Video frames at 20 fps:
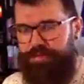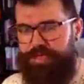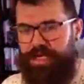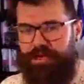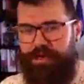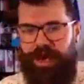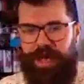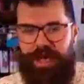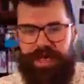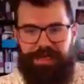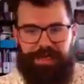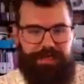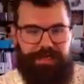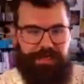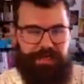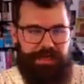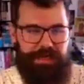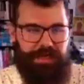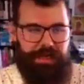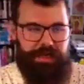All right.
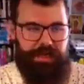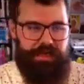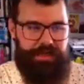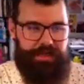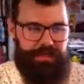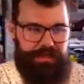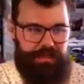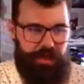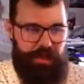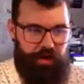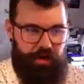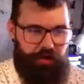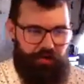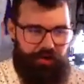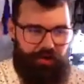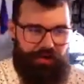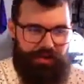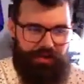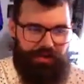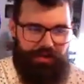
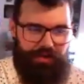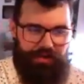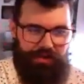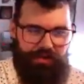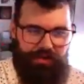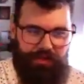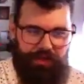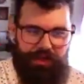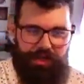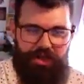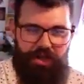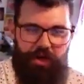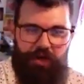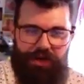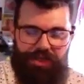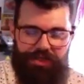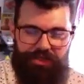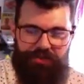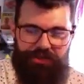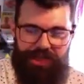So we're going to go
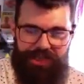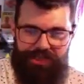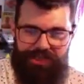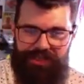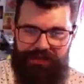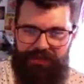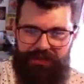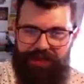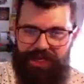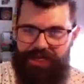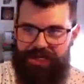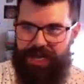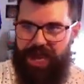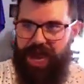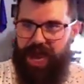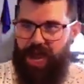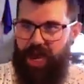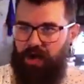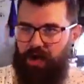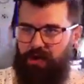on to an activity
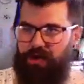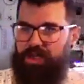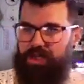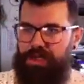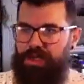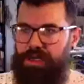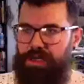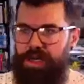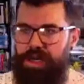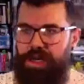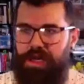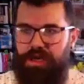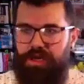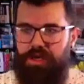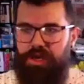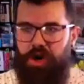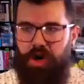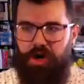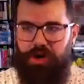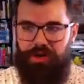now
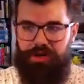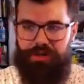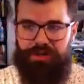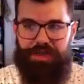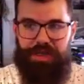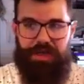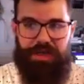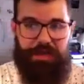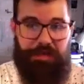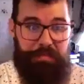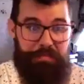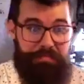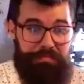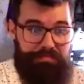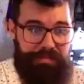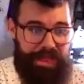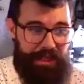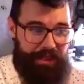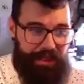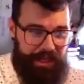called
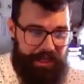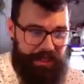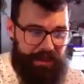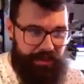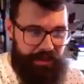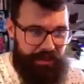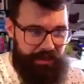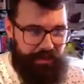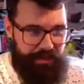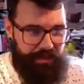milling.